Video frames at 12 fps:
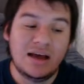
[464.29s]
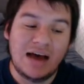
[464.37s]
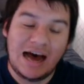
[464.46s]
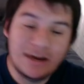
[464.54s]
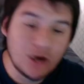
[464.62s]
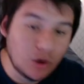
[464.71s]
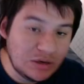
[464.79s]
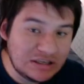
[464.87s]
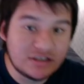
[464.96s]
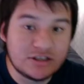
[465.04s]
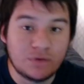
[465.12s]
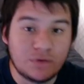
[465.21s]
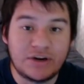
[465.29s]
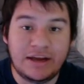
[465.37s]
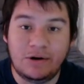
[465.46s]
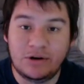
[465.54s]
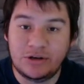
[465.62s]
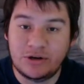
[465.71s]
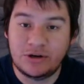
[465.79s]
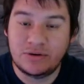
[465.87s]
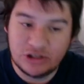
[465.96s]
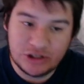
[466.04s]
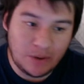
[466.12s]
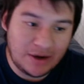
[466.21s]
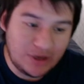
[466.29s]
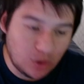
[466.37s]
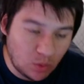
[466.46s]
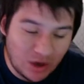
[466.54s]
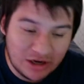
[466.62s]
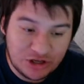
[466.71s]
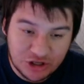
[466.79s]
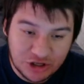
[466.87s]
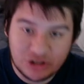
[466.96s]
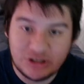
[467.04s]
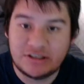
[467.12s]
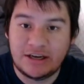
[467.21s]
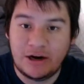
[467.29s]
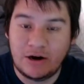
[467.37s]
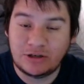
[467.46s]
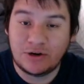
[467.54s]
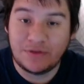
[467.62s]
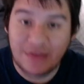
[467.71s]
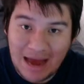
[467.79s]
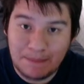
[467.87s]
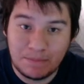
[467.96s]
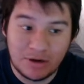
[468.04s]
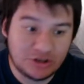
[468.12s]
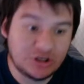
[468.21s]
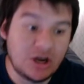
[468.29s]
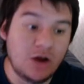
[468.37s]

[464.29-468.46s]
I know he's a silver character, so I don't want to judge this character that much,